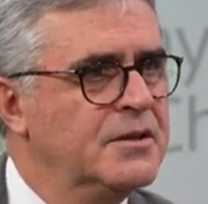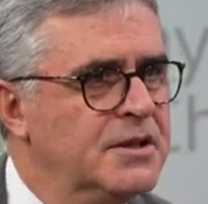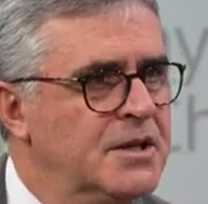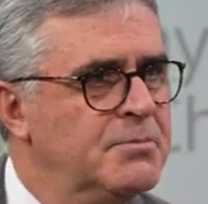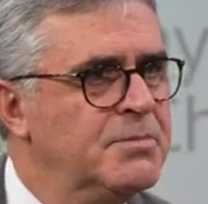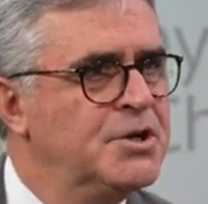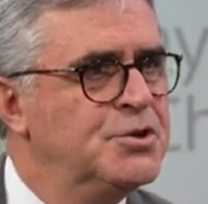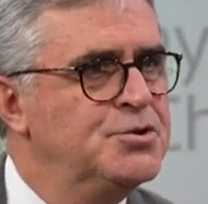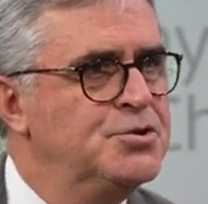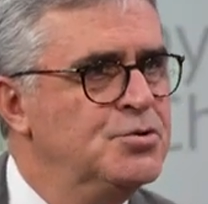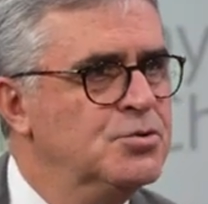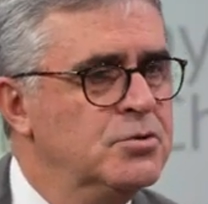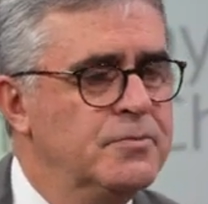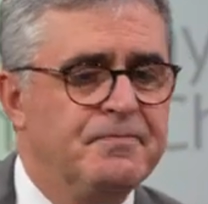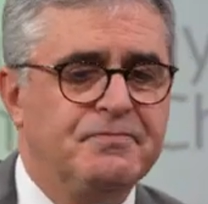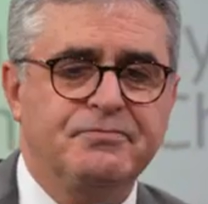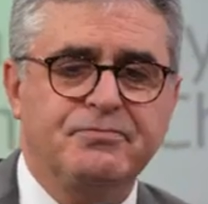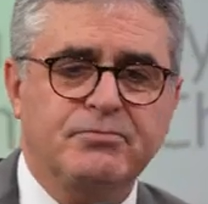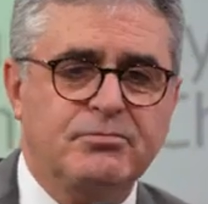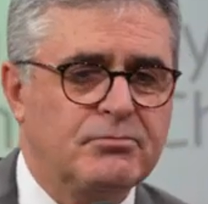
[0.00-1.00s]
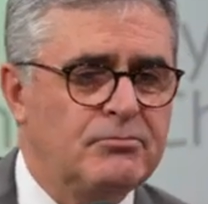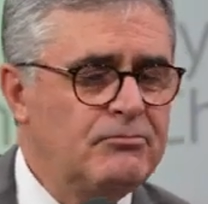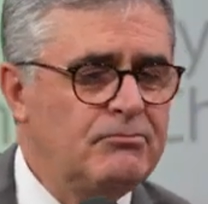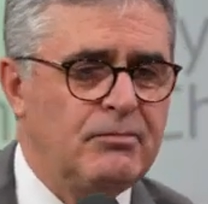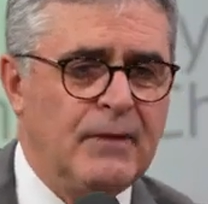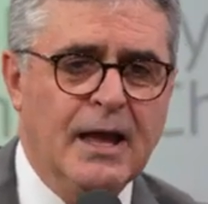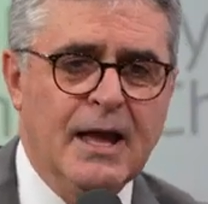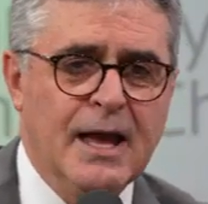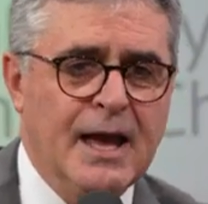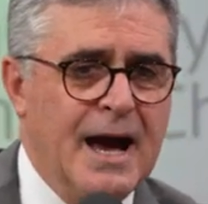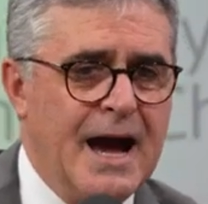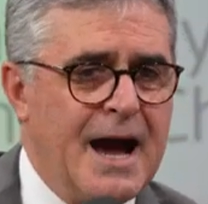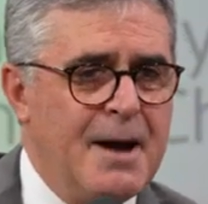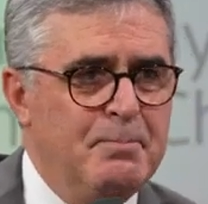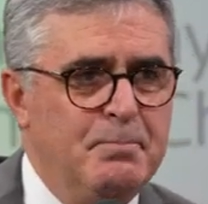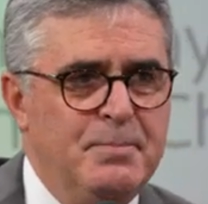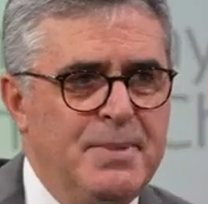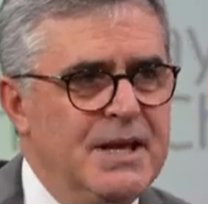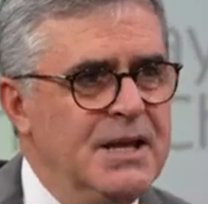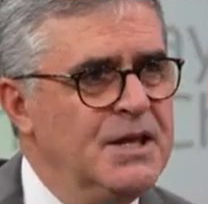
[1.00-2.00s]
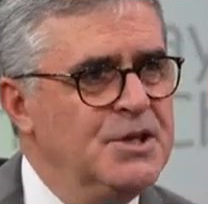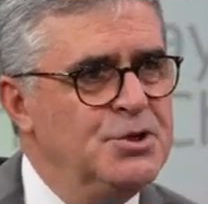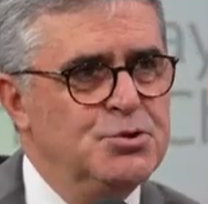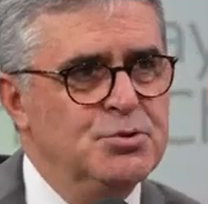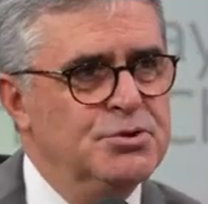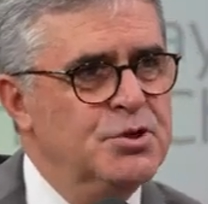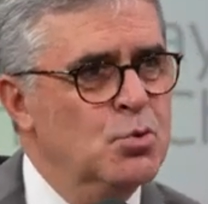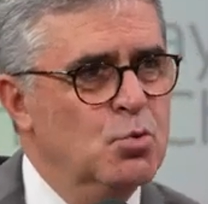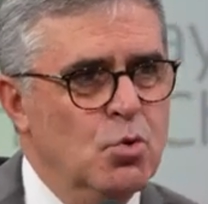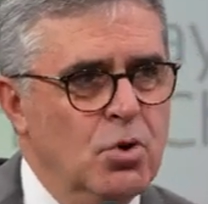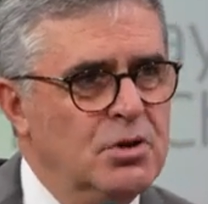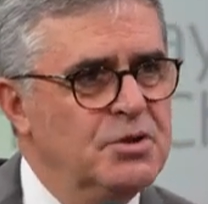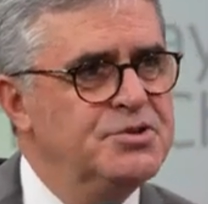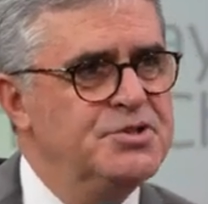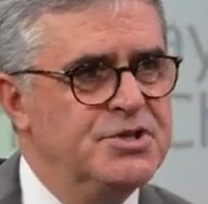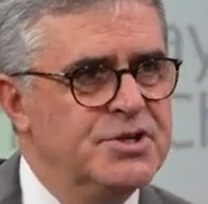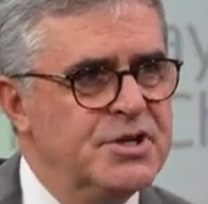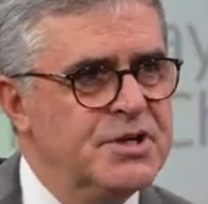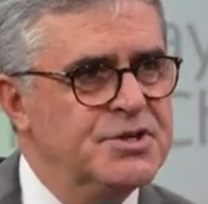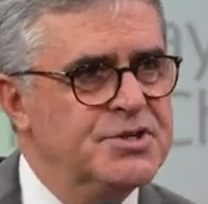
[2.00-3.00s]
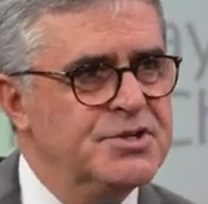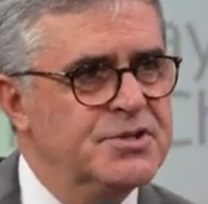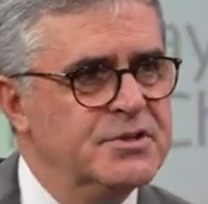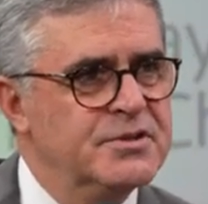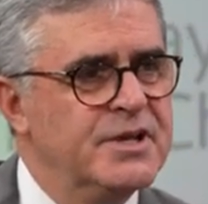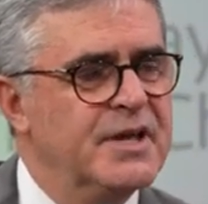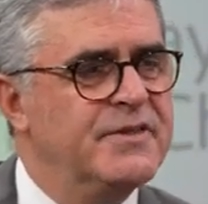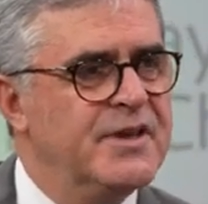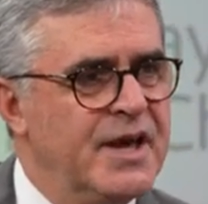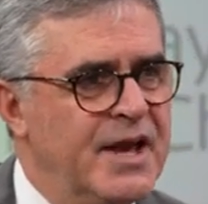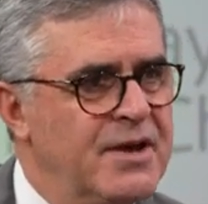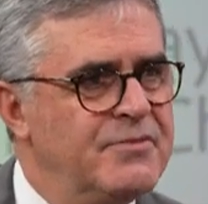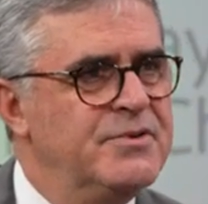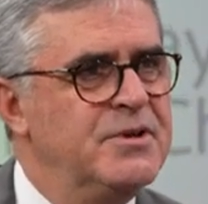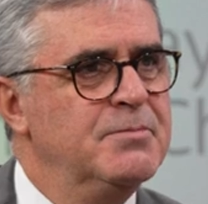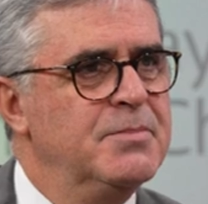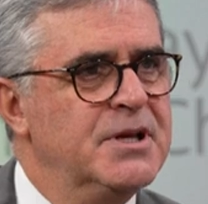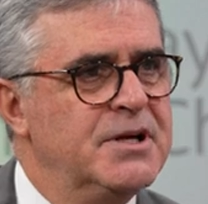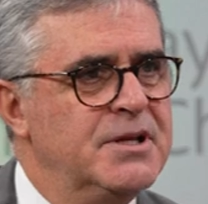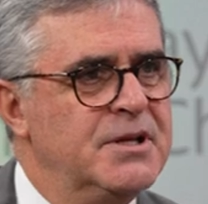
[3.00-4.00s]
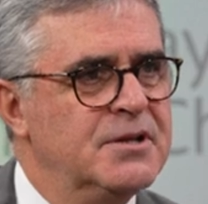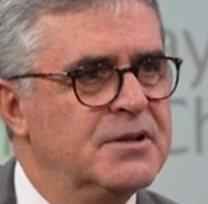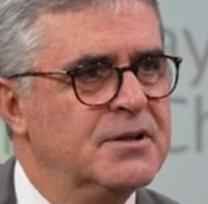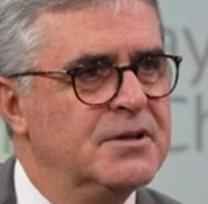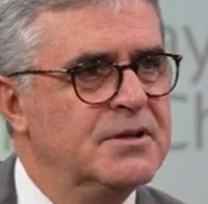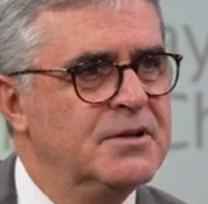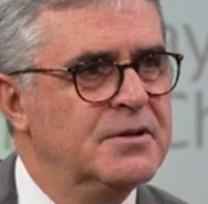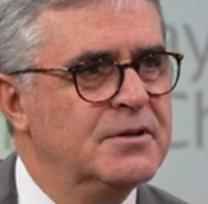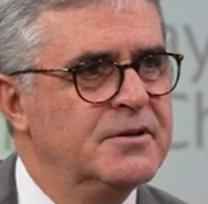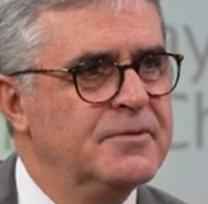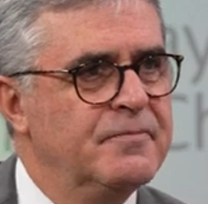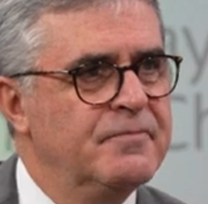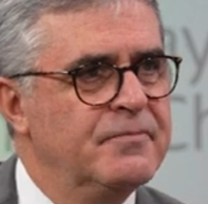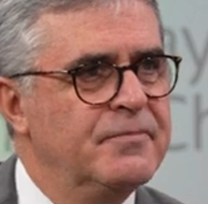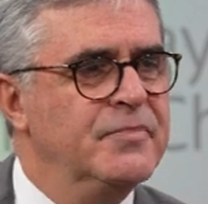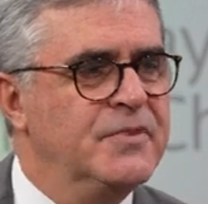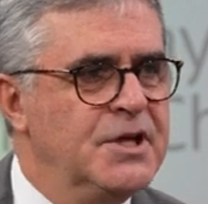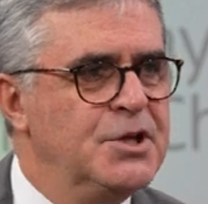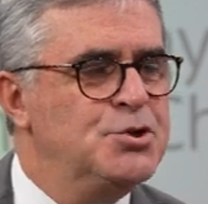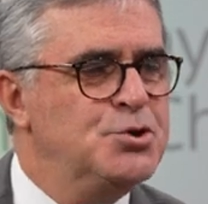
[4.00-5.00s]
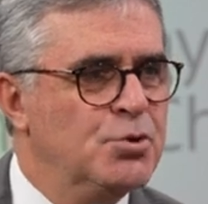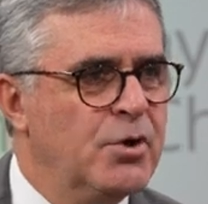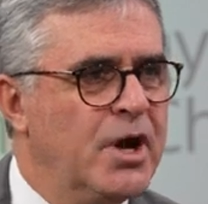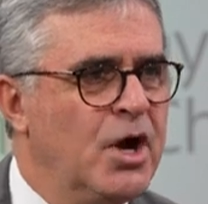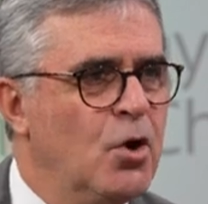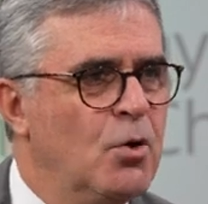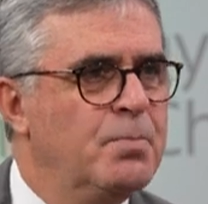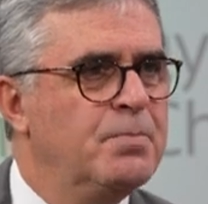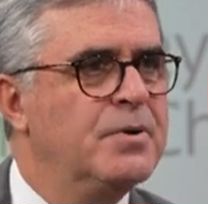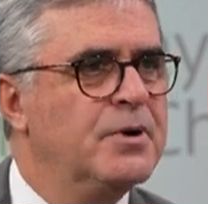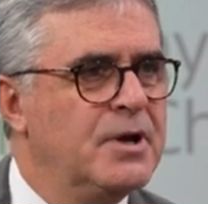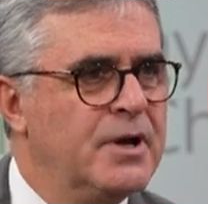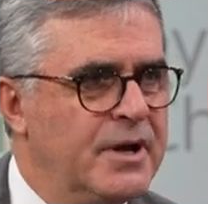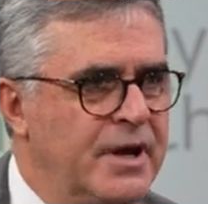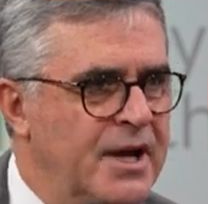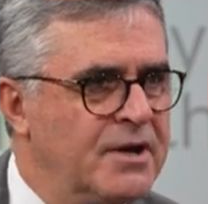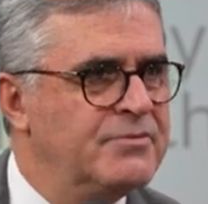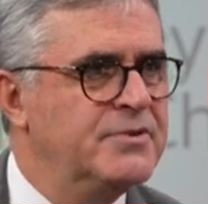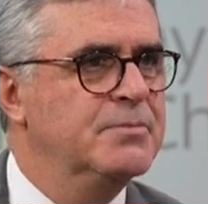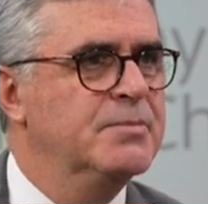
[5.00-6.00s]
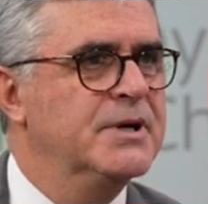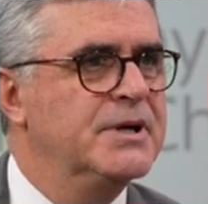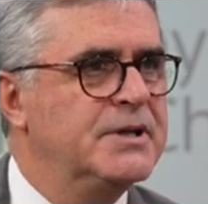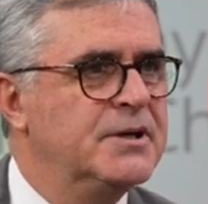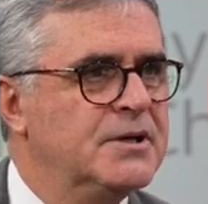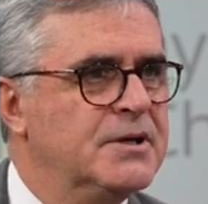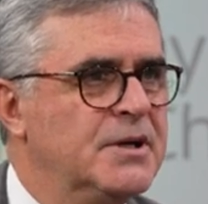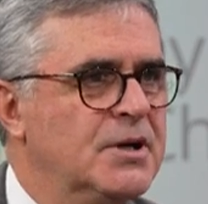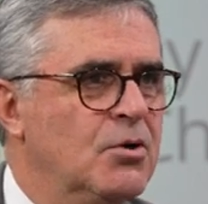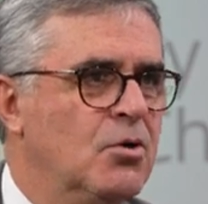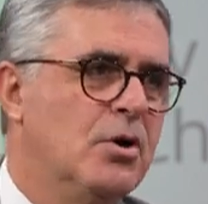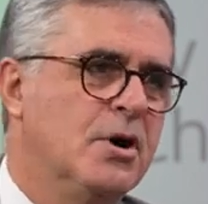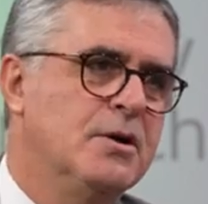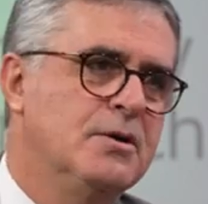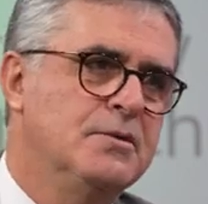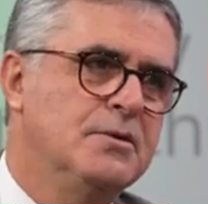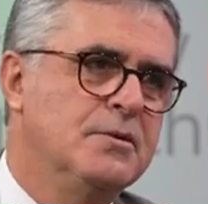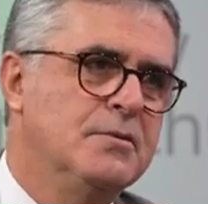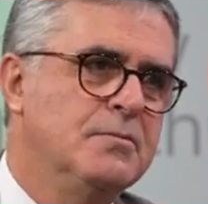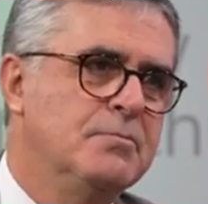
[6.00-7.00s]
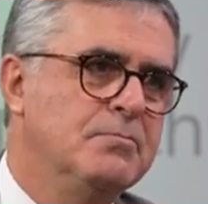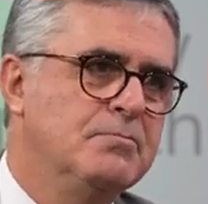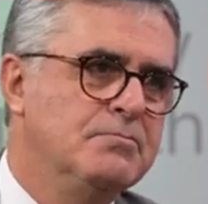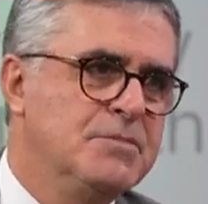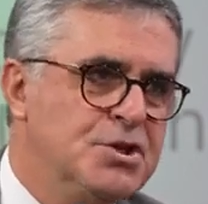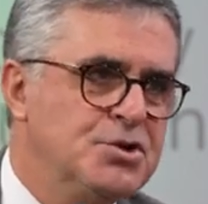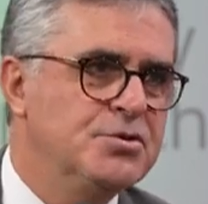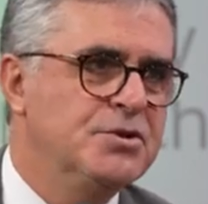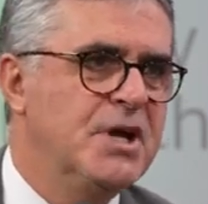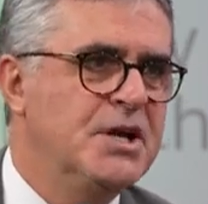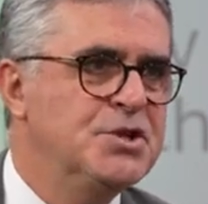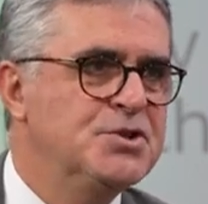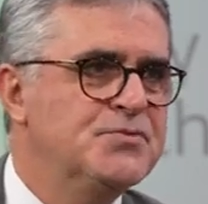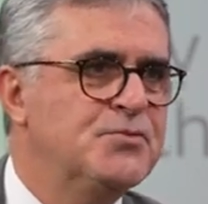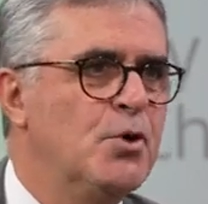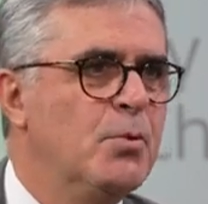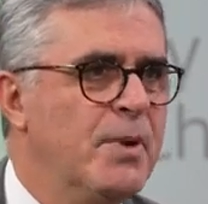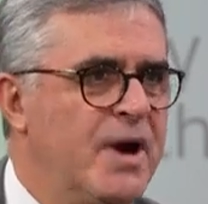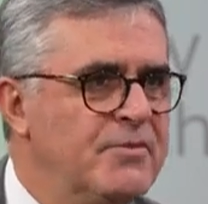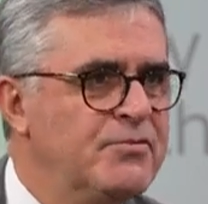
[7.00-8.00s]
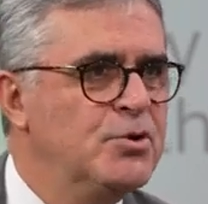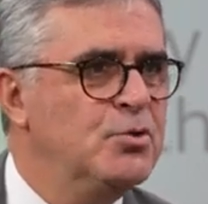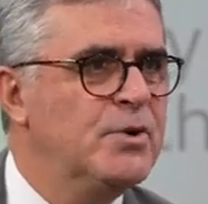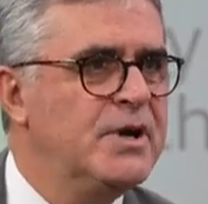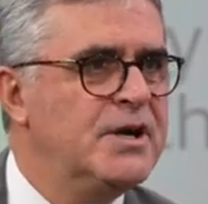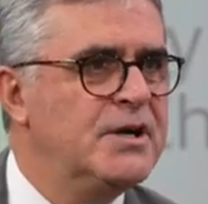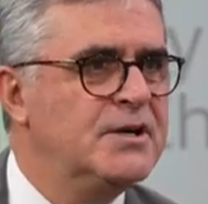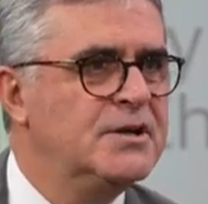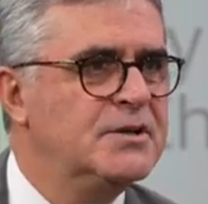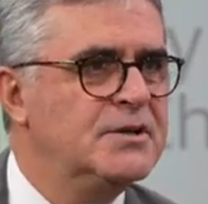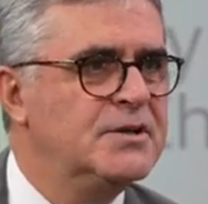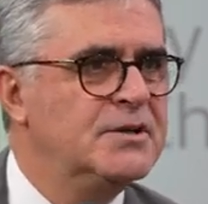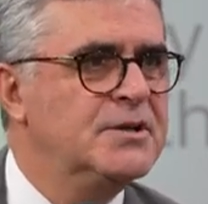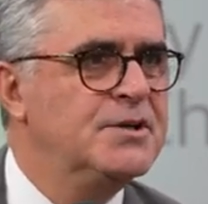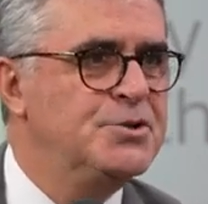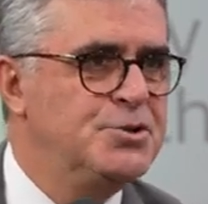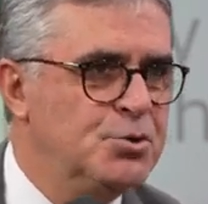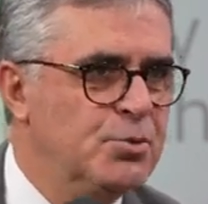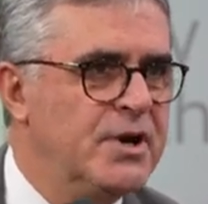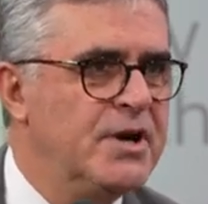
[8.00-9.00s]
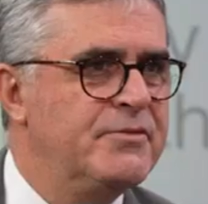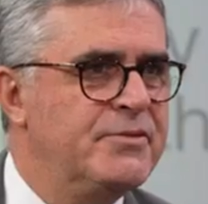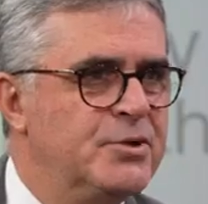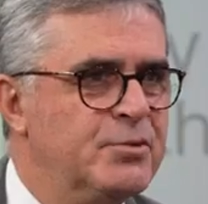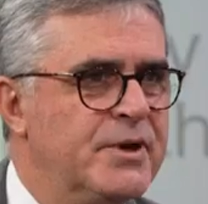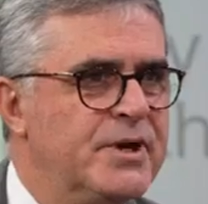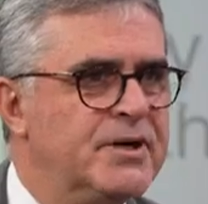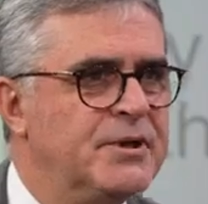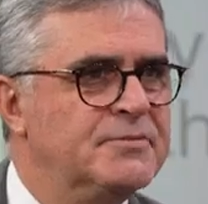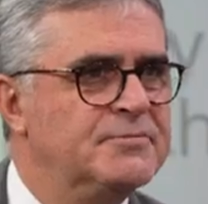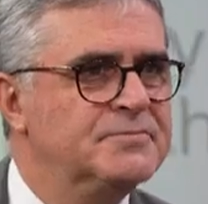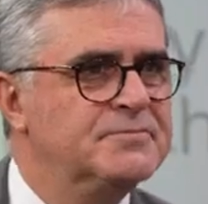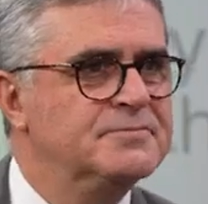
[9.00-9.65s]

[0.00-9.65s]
Number two, appealing to the world church that everybody need to help everybody or missionaries from everywhere to everywhere.